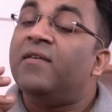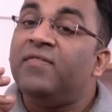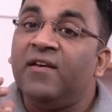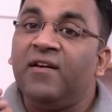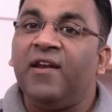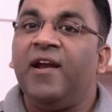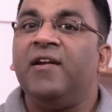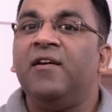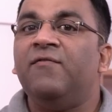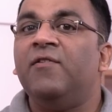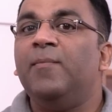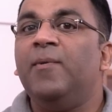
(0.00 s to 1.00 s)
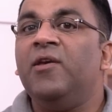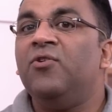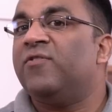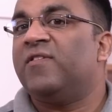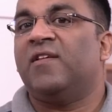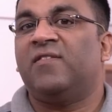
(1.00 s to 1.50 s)
the greater will be
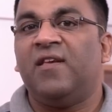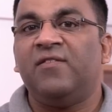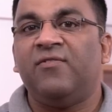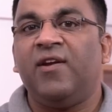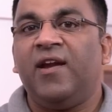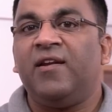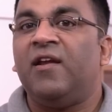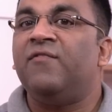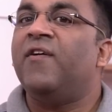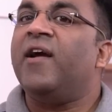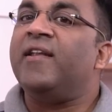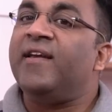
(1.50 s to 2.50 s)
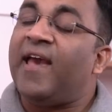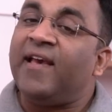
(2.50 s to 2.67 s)
your success rate in finding